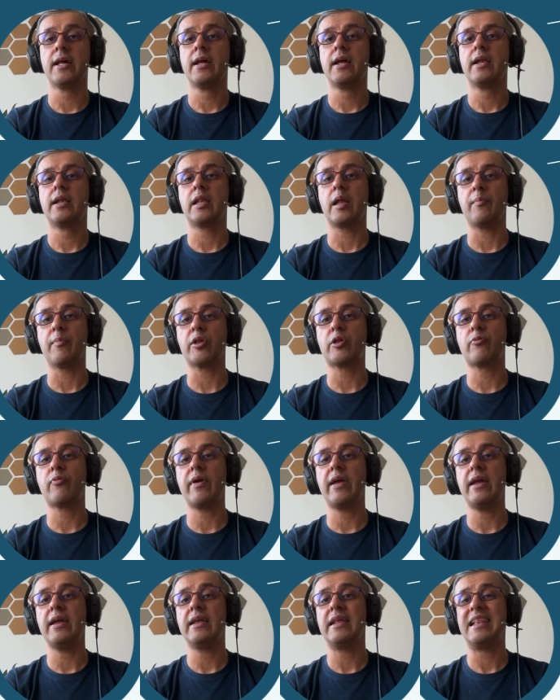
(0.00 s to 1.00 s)
Number
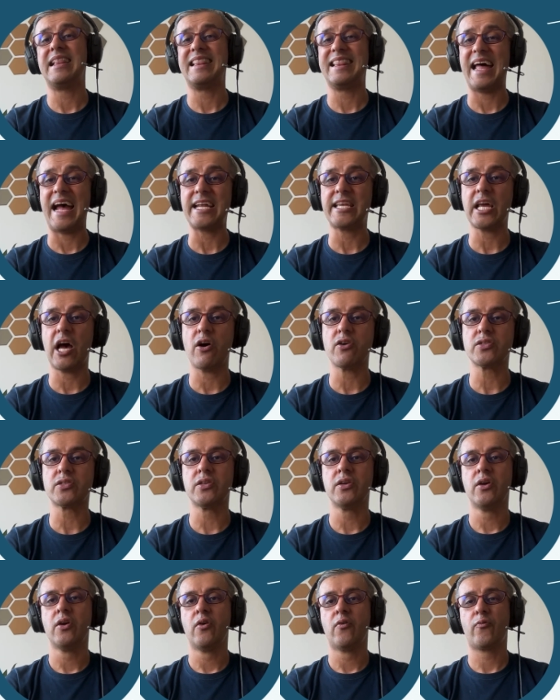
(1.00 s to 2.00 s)
three, Lighthouse,
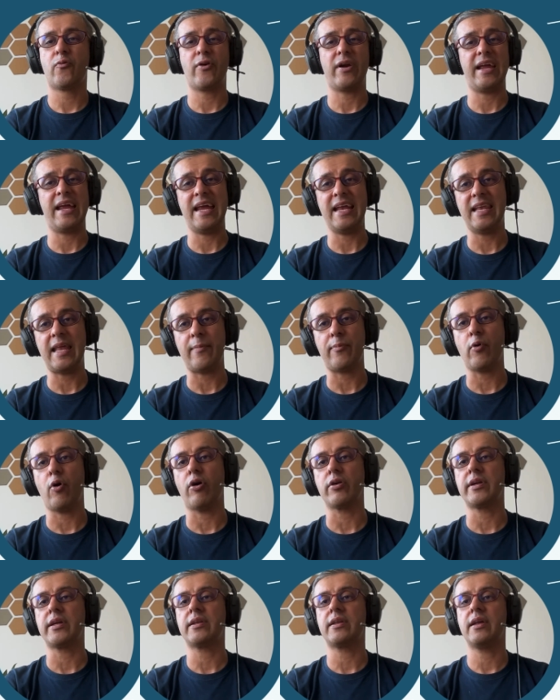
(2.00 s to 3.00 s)
for an in-depth
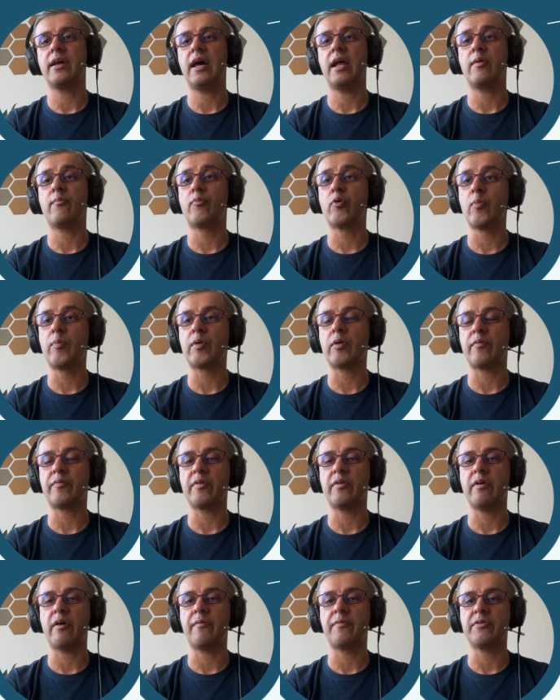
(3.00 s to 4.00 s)
audit and improvement of your
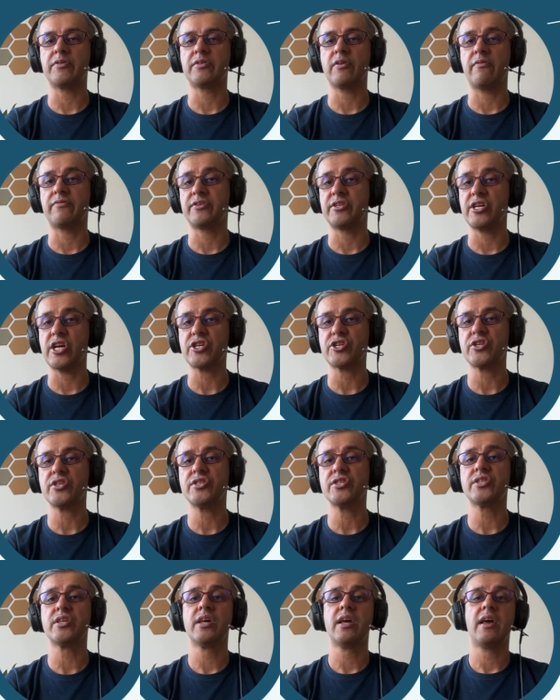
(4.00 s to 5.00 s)
of your of
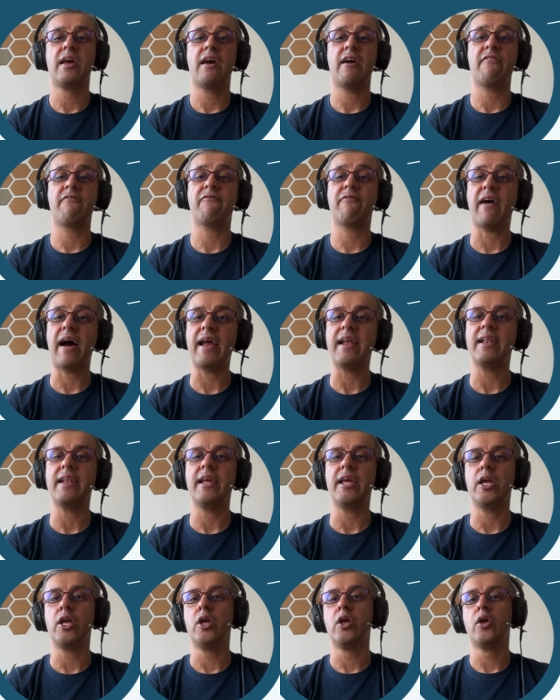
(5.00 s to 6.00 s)
suggestions. And
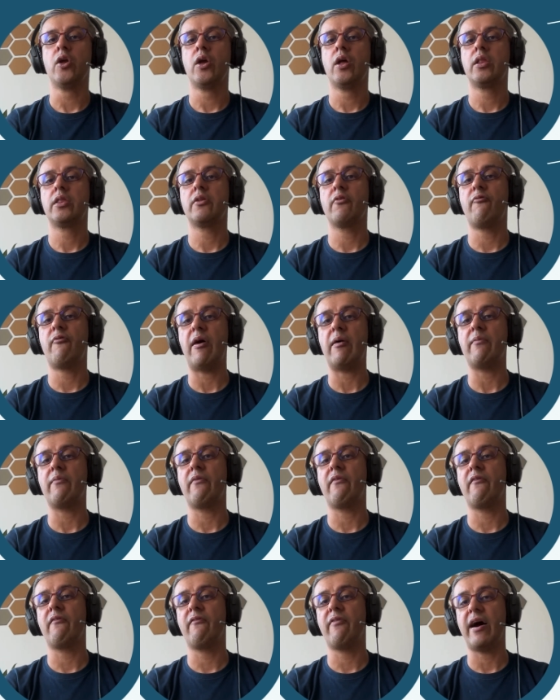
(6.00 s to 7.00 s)
finally, the Web
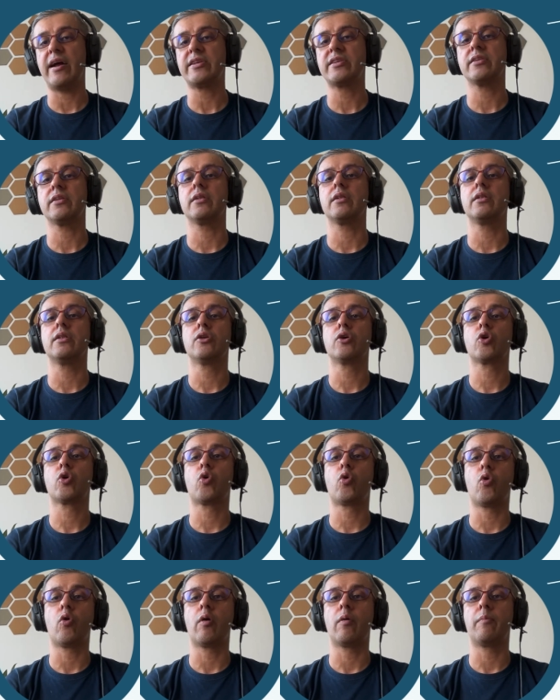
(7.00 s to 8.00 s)
Vital
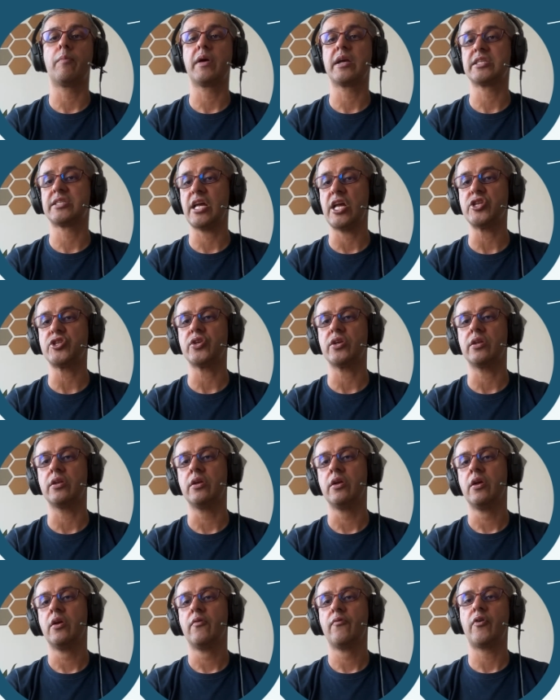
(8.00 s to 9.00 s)
Chrome extension
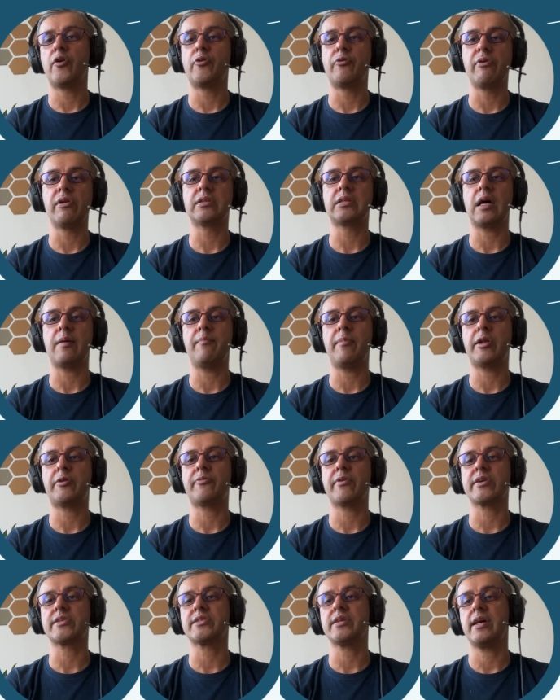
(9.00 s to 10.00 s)
for real-time
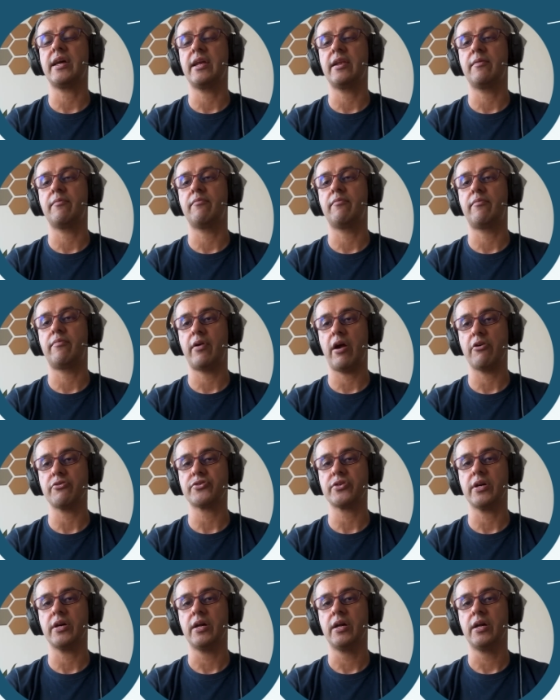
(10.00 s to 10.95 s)
metrics in browser.